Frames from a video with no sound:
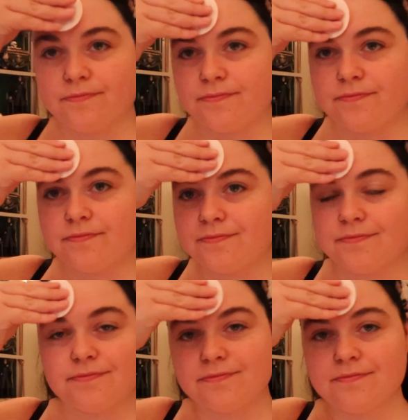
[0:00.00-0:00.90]

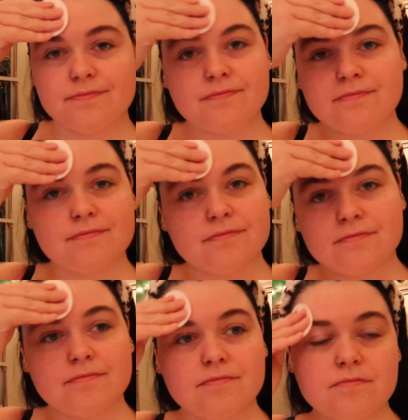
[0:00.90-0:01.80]

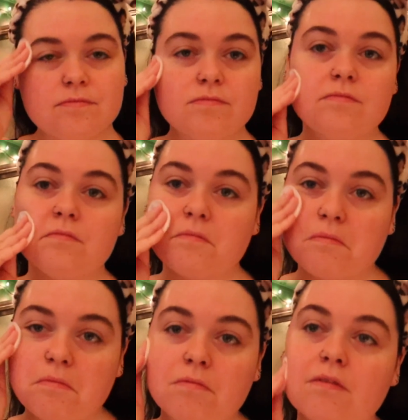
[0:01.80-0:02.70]

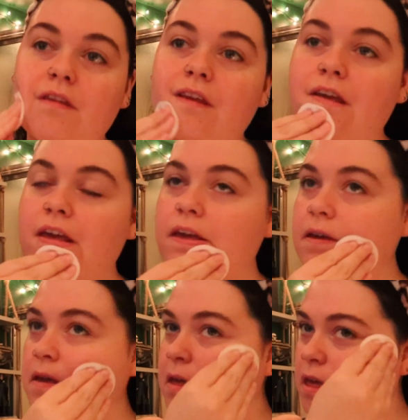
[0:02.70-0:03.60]

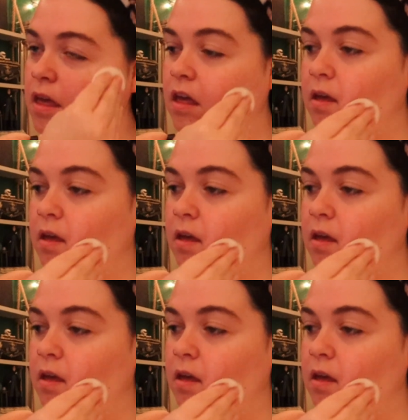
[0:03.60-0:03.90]
(silence)